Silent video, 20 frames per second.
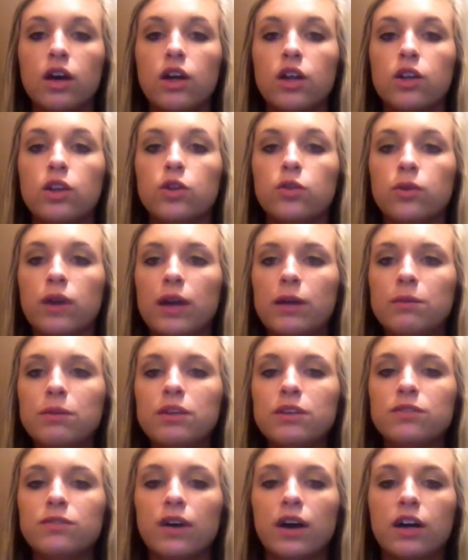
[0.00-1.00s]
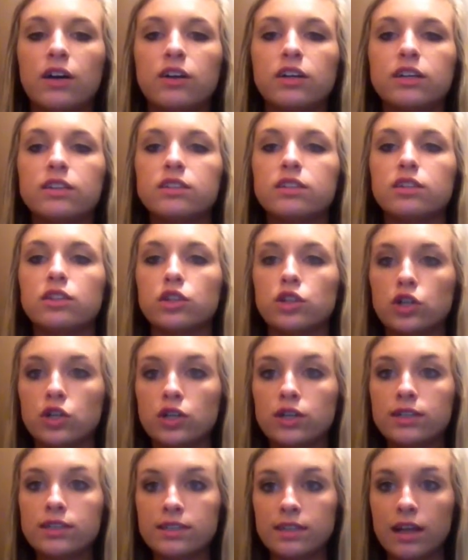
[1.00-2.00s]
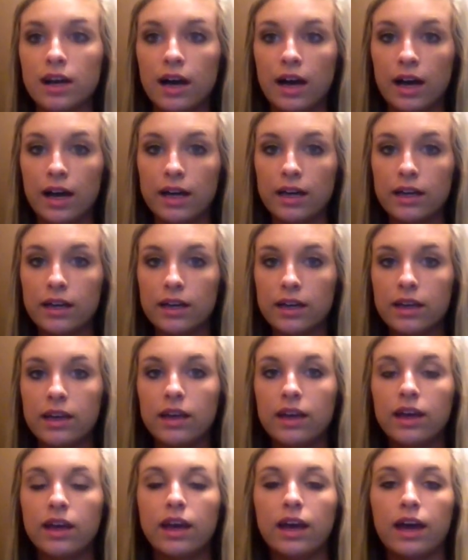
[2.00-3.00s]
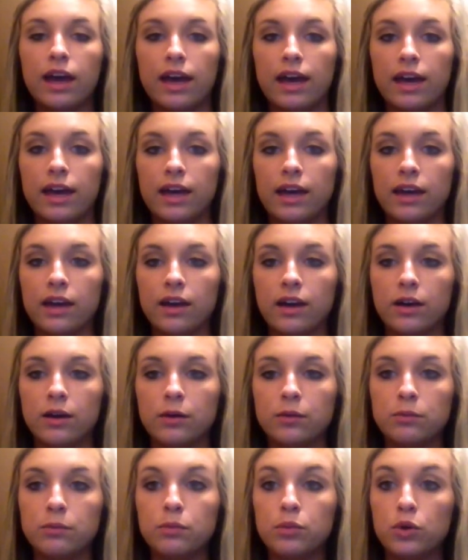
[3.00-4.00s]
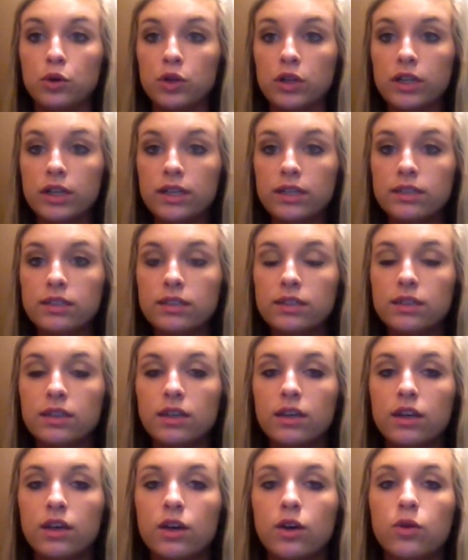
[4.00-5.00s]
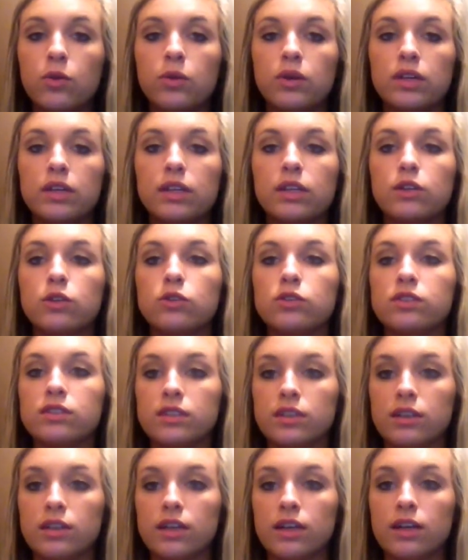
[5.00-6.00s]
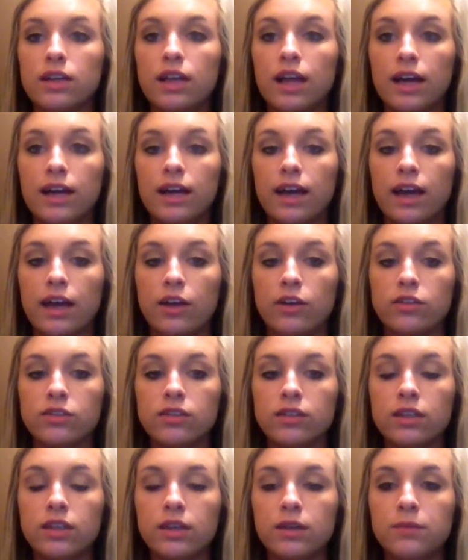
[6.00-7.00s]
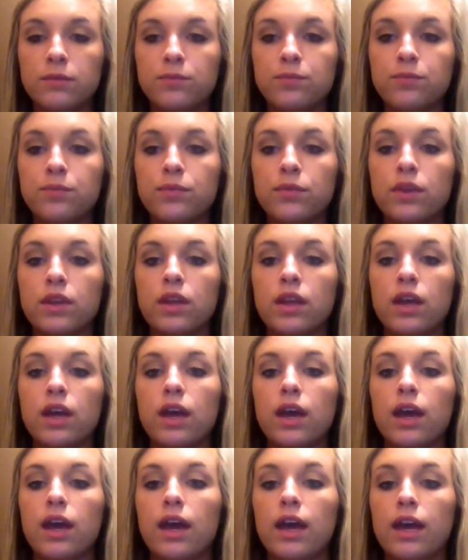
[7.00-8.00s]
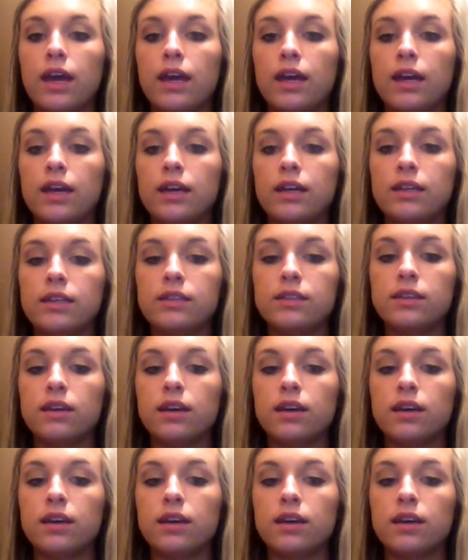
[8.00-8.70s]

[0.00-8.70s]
The rabies virus looks like a bullet with little cilia-like hairs in it, and